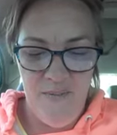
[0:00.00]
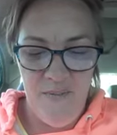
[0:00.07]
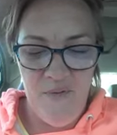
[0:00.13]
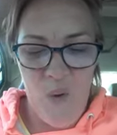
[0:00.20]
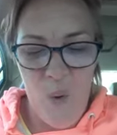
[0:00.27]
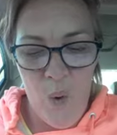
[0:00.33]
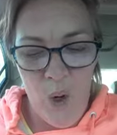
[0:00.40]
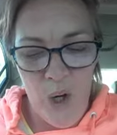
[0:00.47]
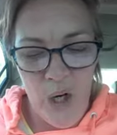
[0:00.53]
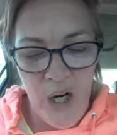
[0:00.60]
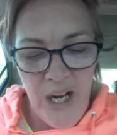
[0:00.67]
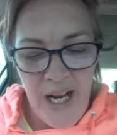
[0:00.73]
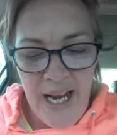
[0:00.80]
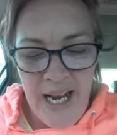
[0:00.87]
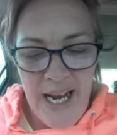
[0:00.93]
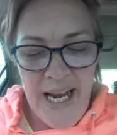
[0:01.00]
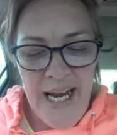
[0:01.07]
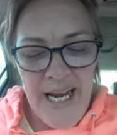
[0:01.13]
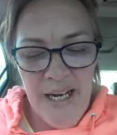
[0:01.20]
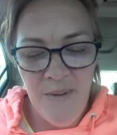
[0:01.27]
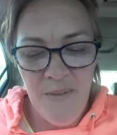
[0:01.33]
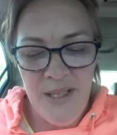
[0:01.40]
For he
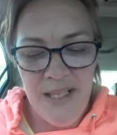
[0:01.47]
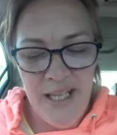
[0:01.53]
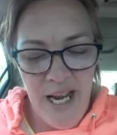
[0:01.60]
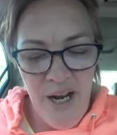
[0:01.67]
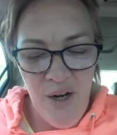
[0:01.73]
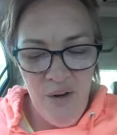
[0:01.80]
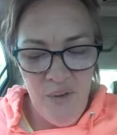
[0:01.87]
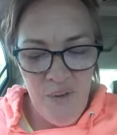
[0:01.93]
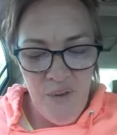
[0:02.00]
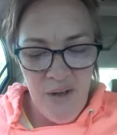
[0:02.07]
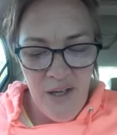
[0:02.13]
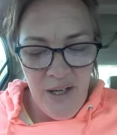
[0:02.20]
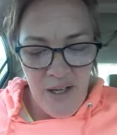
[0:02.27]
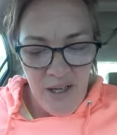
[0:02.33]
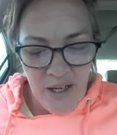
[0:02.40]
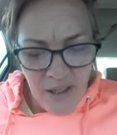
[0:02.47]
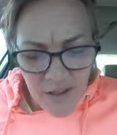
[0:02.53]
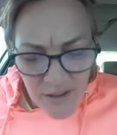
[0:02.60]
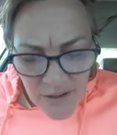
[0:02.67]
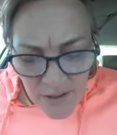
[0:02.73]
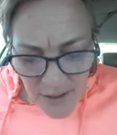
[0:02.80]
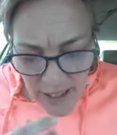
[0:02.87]
himself
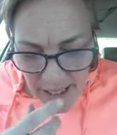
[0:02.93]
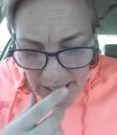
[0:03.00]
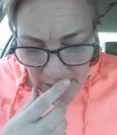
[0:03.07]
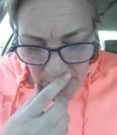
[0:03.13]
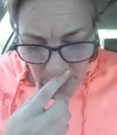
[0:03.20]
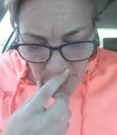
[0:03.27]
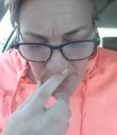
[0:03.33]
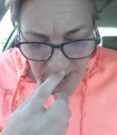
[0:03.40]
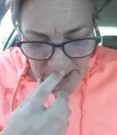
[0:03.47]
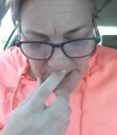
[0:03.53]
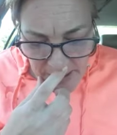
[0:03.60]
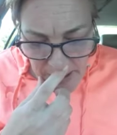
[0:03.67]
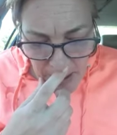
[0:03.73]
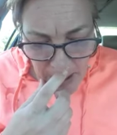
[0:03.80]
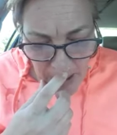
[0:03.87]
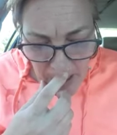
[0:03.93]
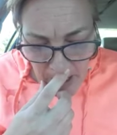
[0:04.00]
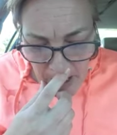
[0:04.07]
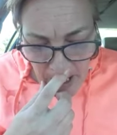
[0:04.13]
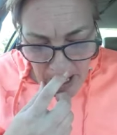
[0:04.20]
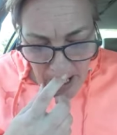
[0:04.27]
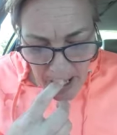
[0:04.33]
gives
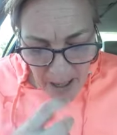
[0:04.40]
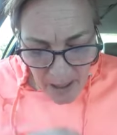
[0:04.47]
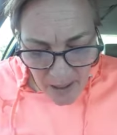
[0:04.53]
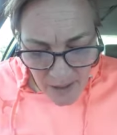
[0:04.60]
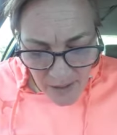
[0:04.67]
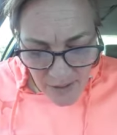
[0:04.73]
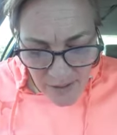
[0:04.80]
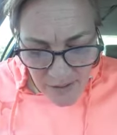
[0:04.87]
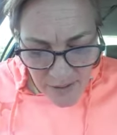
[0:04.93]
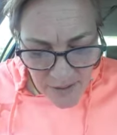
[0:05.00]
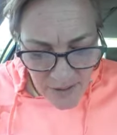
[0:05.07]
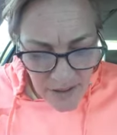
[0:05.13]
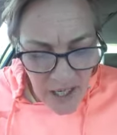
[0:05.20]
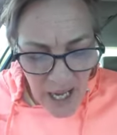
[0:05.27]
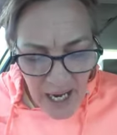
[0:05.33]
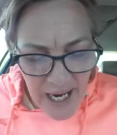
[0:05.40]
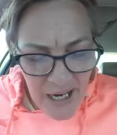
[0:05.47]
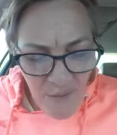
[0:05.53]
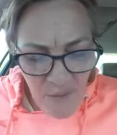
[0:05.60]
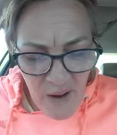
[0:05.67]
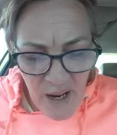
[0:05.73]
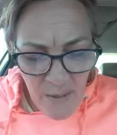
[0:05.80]

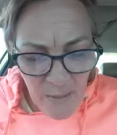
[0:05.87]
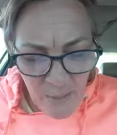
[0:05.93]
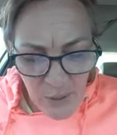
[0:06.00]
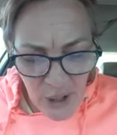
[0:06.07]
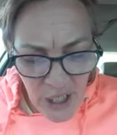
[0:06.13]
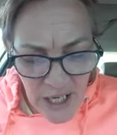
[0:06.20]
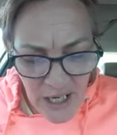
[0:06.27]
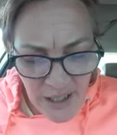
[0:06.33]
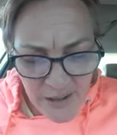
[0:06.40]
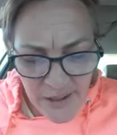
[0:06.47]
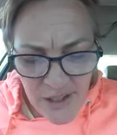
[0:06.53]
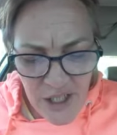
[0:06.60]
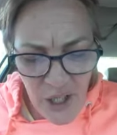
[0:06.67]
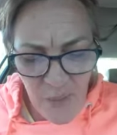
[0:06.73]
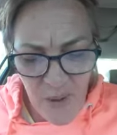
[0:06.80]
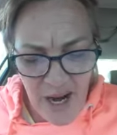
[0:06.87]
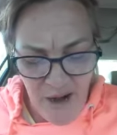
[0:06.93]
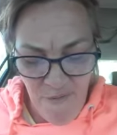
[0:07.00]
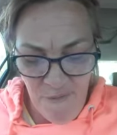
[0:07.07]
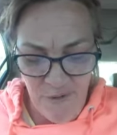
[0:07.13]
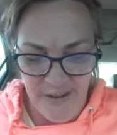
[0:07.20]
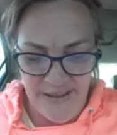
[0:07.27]
life and breath to
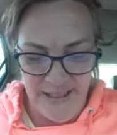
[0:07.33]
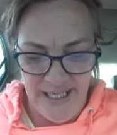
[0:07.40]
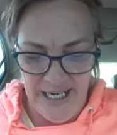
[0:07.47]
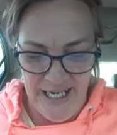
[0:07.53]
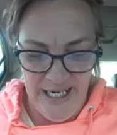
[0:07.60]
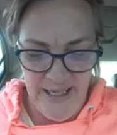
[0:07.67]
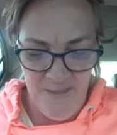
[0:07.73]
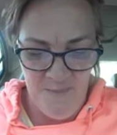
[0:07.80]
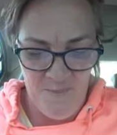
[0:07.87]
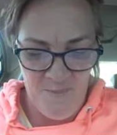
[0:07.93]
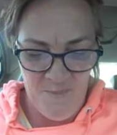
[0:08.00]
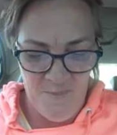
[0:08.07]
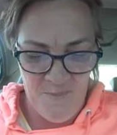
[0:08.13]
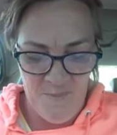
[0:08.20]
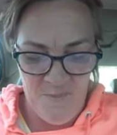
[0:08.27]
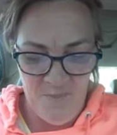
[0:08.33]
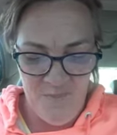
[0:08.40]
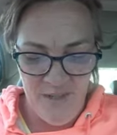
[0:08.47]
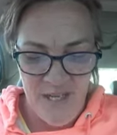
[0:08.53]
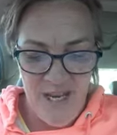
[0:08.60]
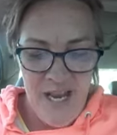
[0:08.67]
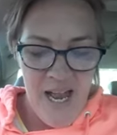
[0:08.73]
everything.
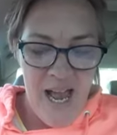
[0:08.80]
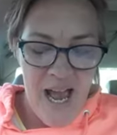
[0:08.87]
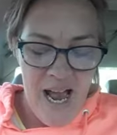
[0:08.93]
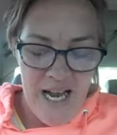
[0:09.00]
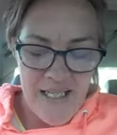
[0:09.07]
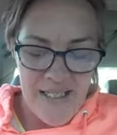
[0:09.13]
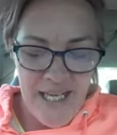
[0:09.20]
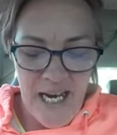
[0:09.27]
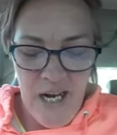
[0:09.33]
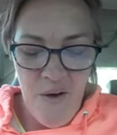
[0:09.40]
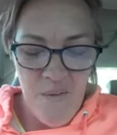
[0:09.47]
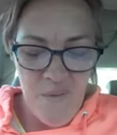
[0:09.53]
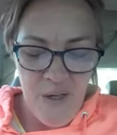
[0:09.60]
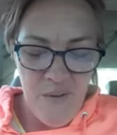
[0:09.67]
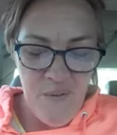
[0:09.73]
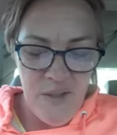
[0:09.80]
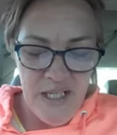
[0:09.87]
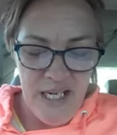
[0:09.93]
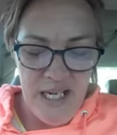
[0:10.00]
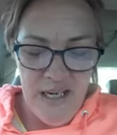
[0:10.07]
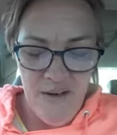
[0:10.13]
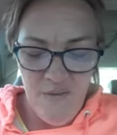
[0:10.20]
Isaiah
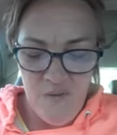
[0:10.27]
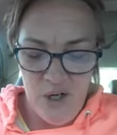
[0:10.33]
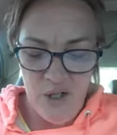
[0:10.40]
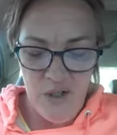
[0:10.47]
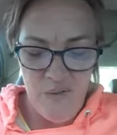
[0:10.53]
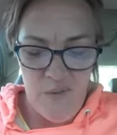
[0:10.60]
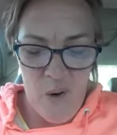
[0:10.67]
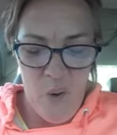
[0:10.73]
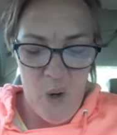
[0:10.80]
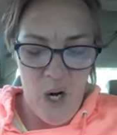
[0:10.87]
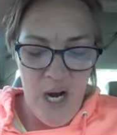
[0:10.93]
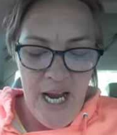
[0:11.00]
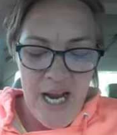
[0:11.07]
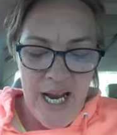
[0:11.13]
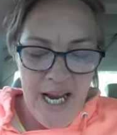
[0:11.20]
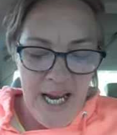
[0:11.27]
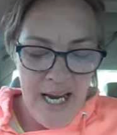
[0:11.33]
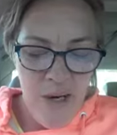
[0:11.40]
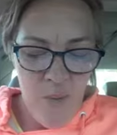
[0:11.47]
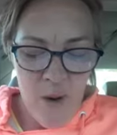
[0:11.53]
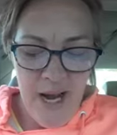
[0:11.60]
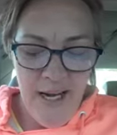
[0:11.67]
50 verse 4
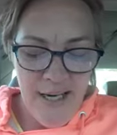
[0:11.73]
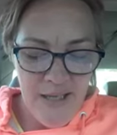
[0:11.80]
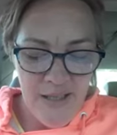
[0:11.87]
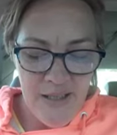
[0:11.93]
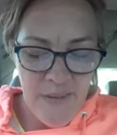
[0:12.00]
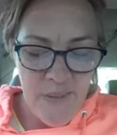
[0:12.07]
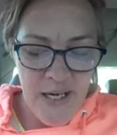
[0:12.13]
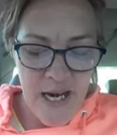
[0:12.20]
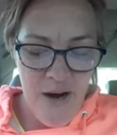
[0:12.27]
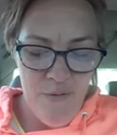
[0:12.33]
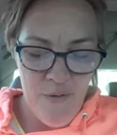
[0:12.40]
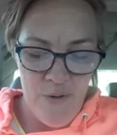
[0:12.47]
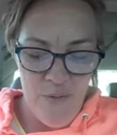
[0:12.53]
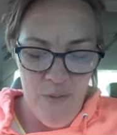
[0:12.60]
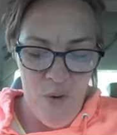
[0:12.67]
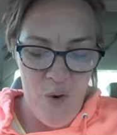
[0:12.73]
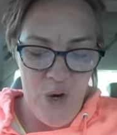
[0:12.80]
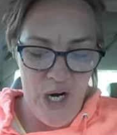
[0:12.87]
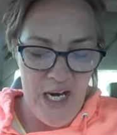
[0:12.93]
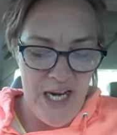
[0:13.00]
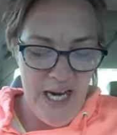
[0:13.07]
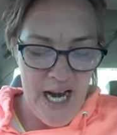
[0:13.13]
He wakens me every
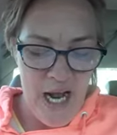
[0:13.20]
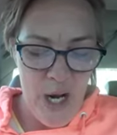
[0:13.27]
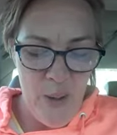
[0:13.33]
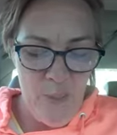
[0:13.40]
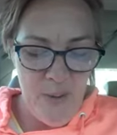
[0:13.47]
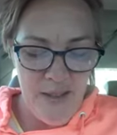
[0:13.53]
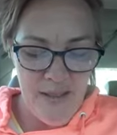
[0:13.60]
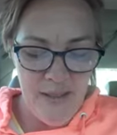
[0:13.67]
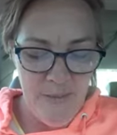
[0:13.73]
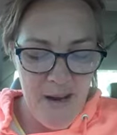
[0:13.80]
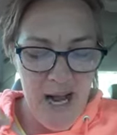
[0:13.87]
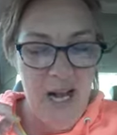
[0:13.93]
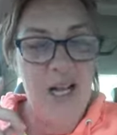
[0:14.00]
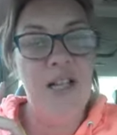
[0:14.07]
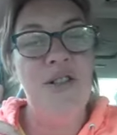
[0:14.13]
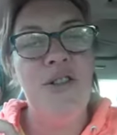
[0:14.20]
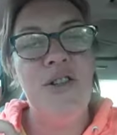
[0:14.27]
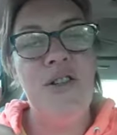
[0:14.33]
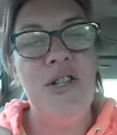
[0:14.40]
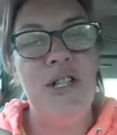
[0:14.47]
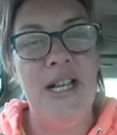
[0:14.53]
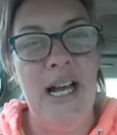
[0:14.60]
morning and opens my
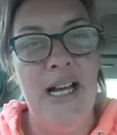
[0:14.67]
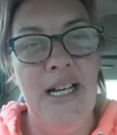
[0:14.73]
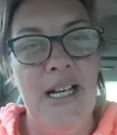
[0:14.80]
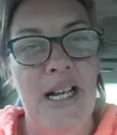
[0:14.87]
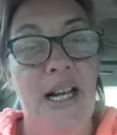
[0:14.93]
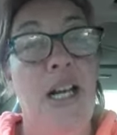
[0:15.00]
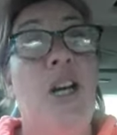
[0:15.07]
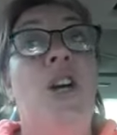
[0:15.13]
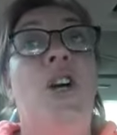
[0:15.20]
understanding